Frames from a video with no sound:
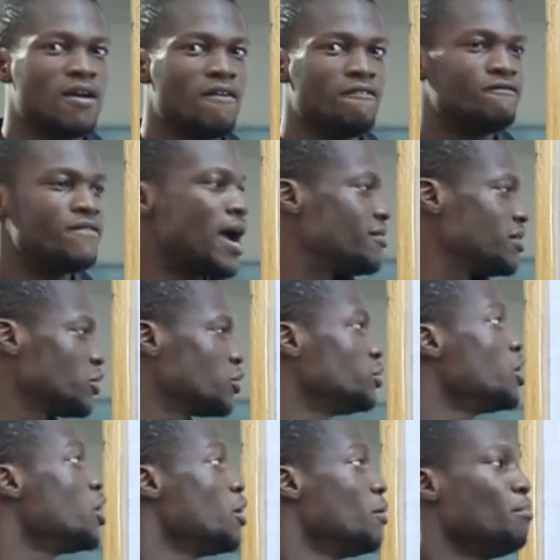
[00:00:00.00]
Very
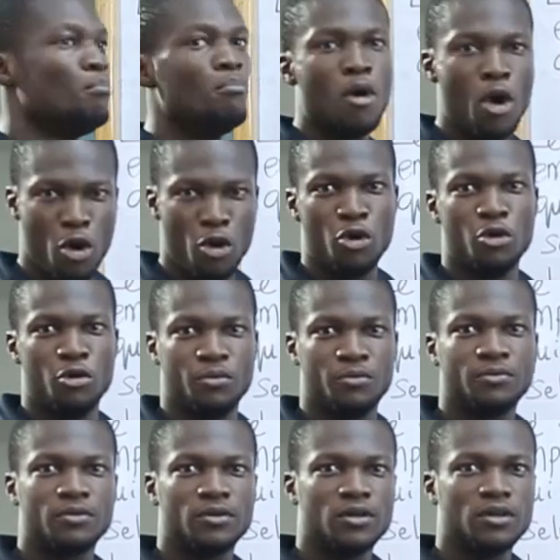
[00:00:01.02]
good.
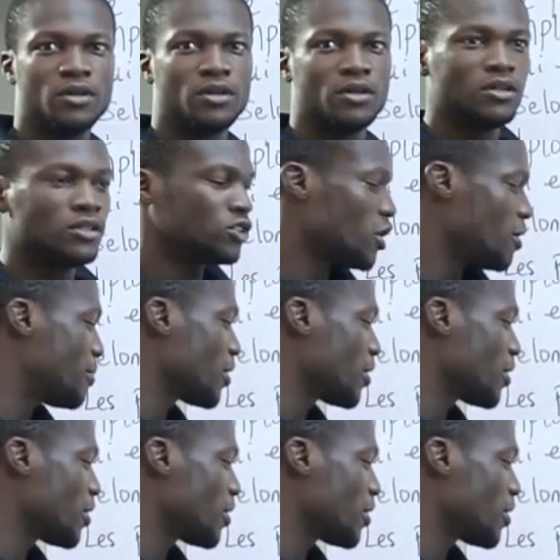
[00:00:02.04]
Me. So it